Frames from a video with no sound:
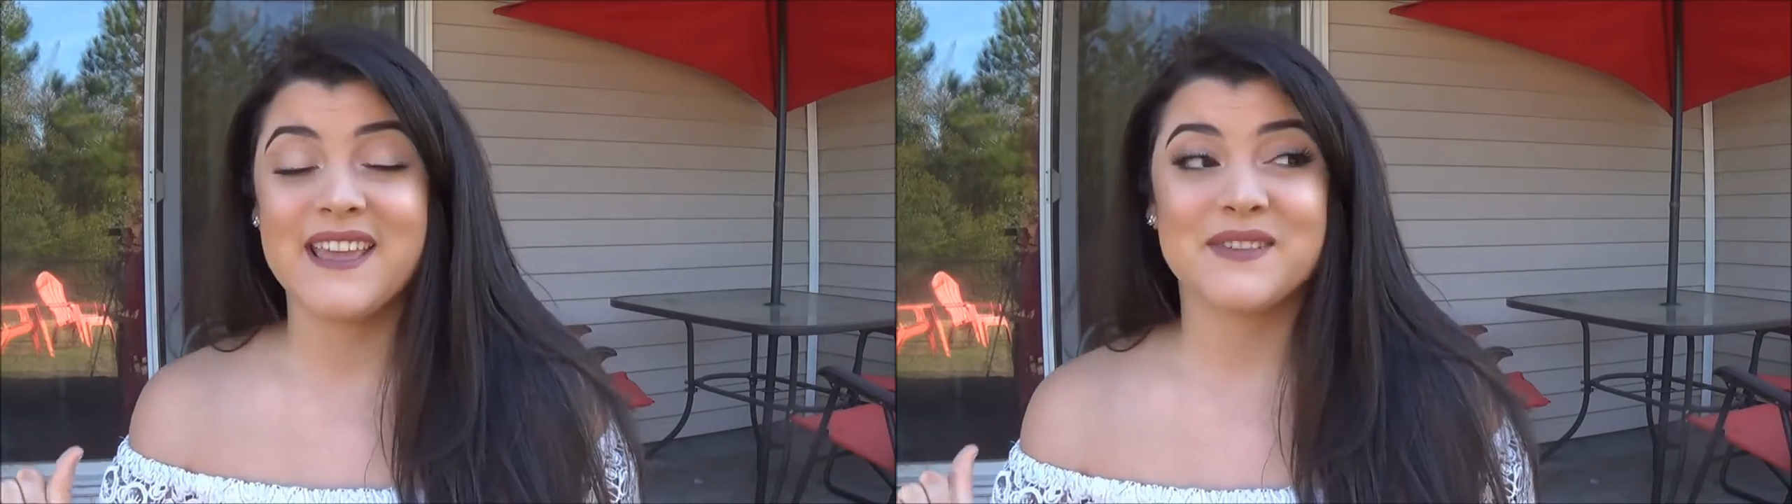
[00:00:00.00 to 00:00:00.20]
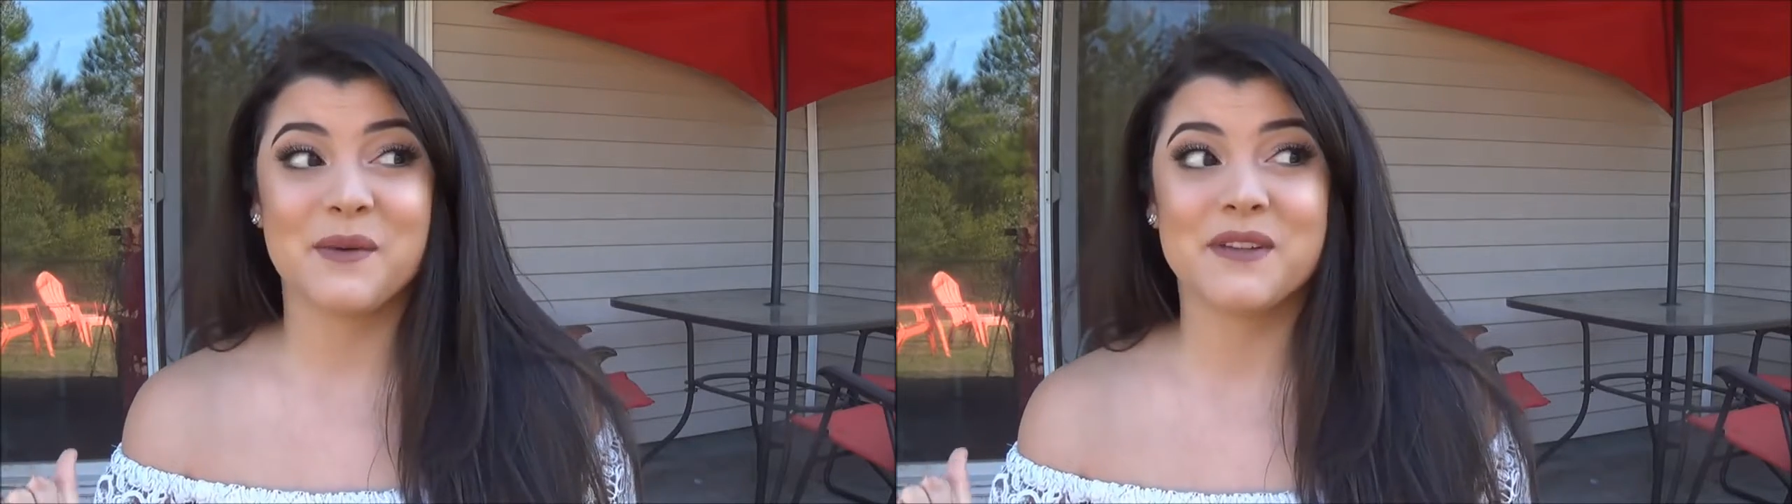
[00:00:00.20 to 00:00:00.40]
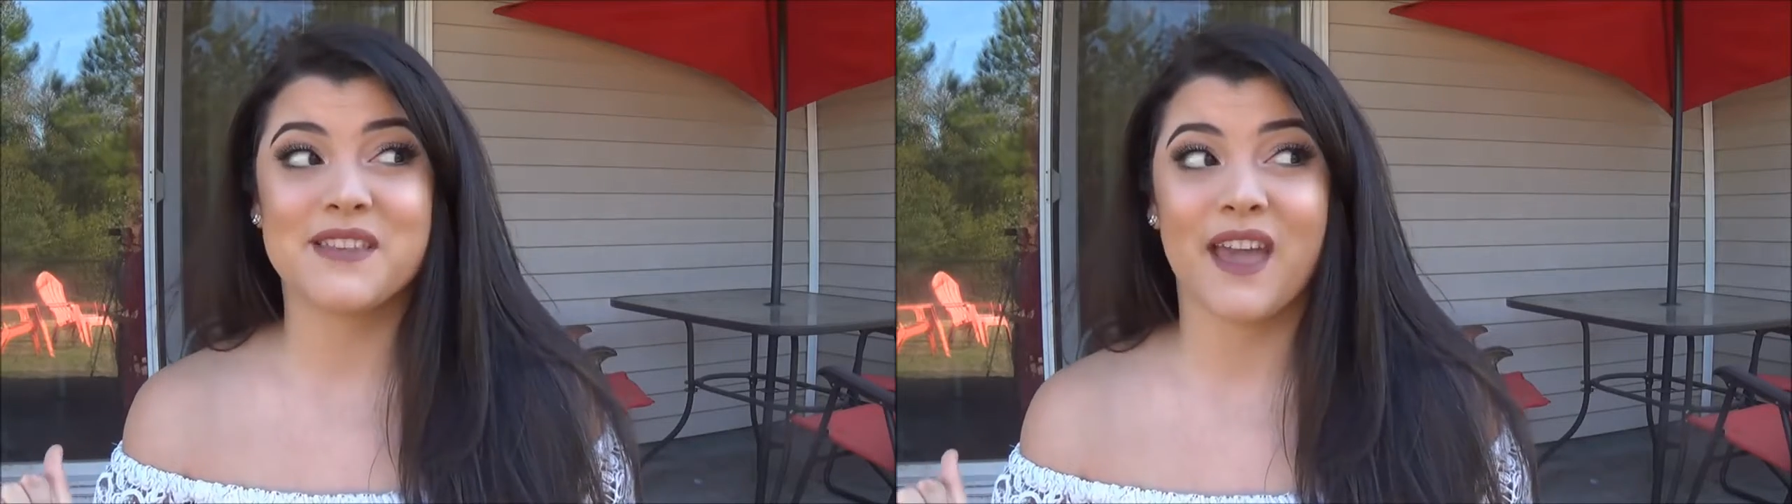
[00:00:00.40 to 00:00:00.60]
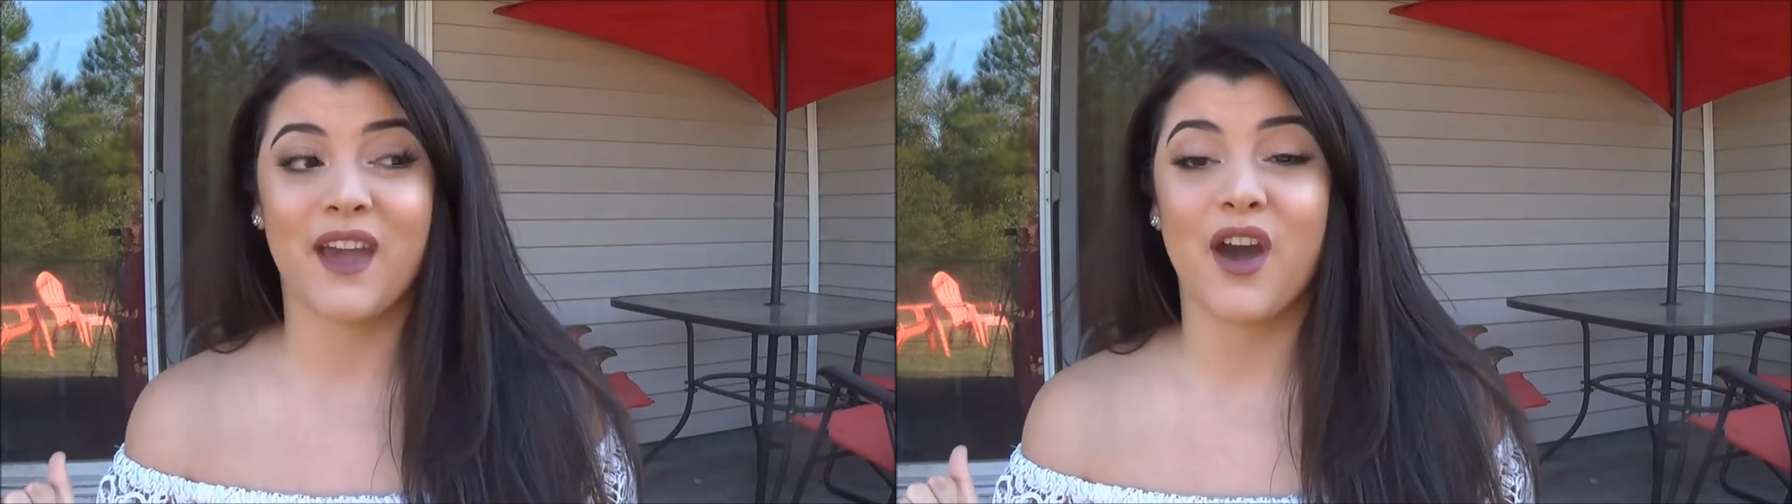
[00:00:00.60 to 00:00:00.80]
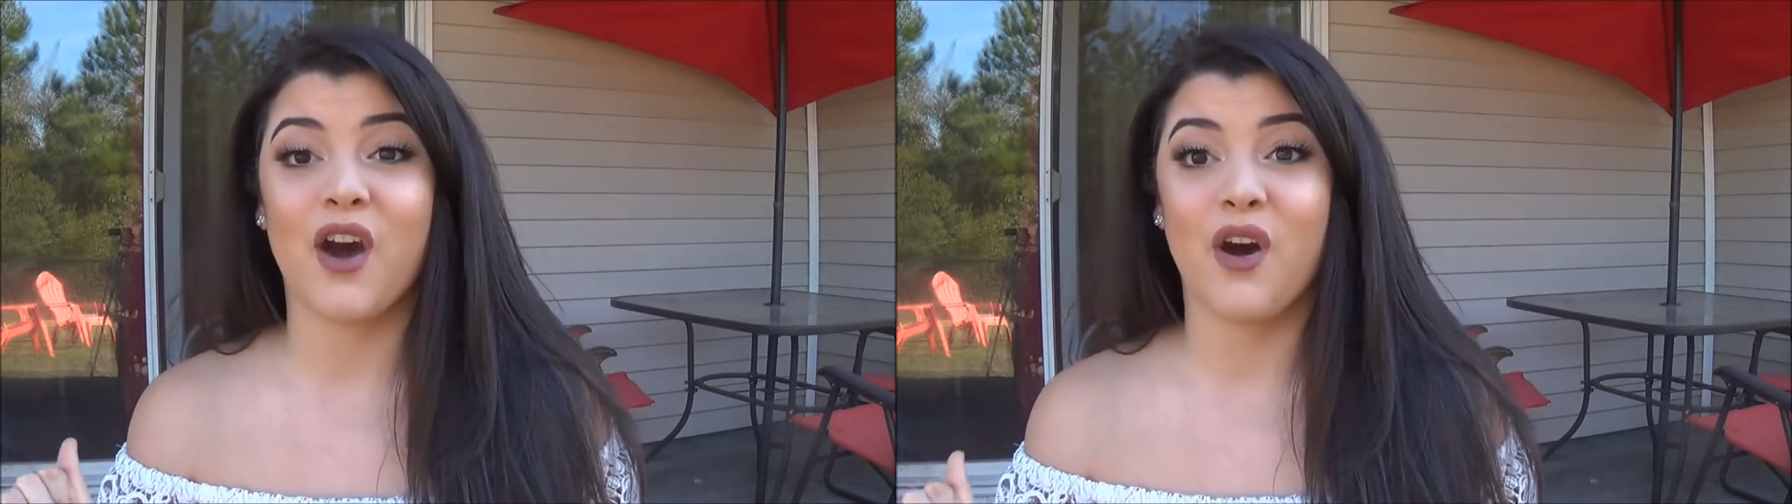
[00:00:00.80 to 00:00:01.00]
So I was
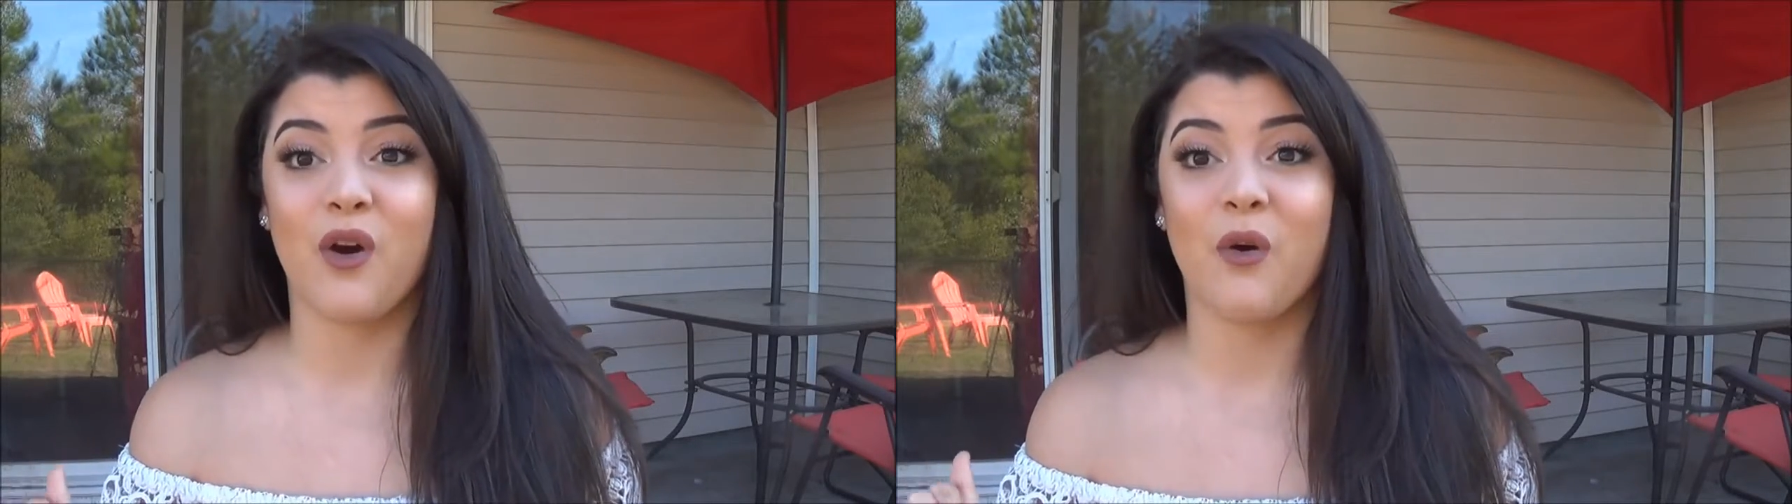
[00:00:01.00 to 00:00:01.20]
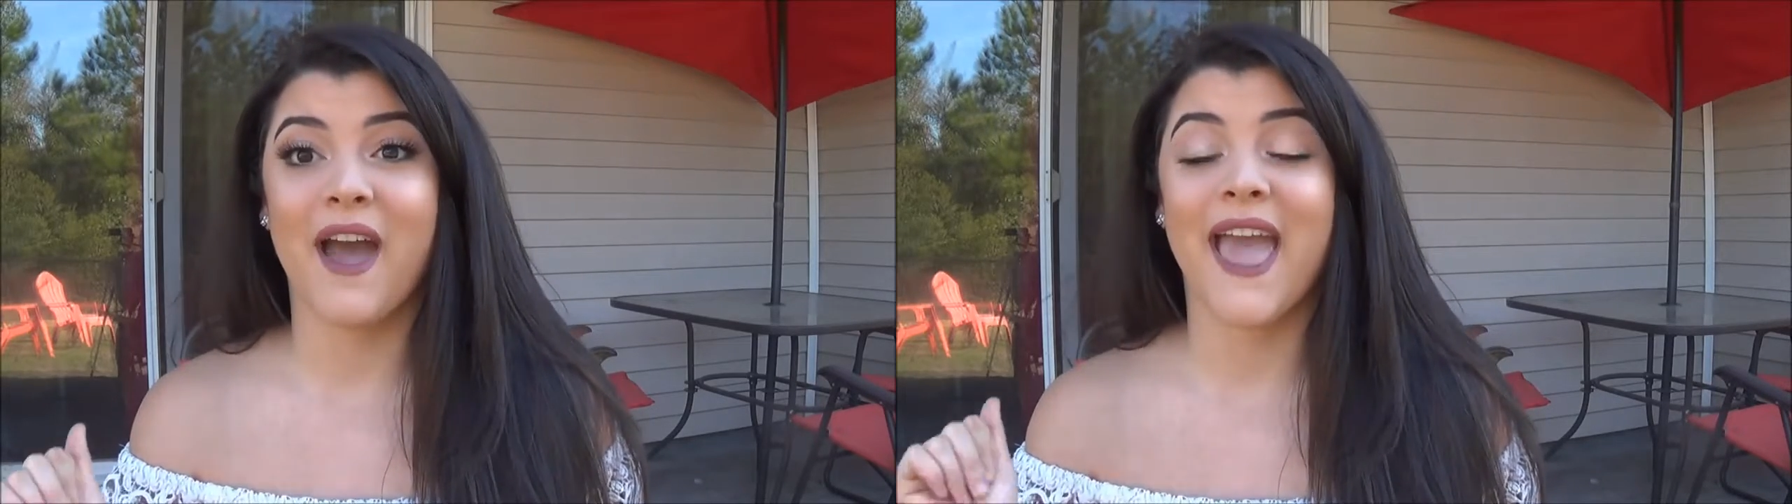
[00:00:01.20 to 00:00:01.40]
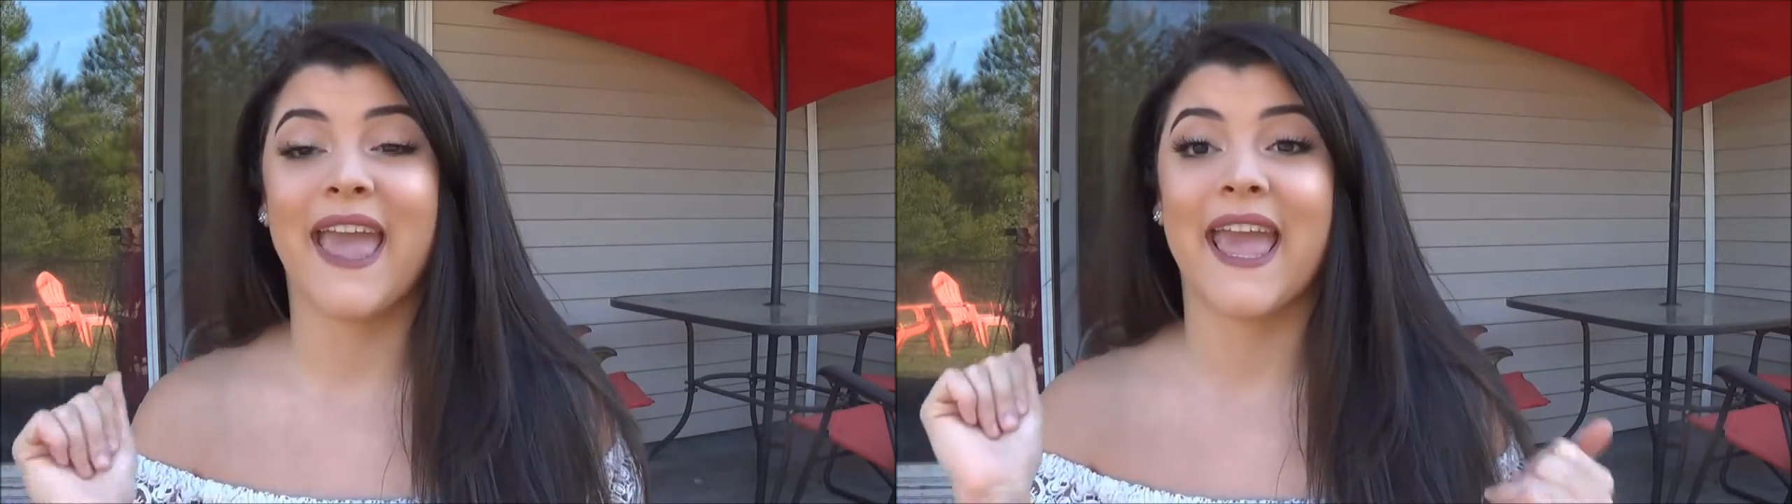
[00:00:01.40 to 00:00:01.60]
like, oh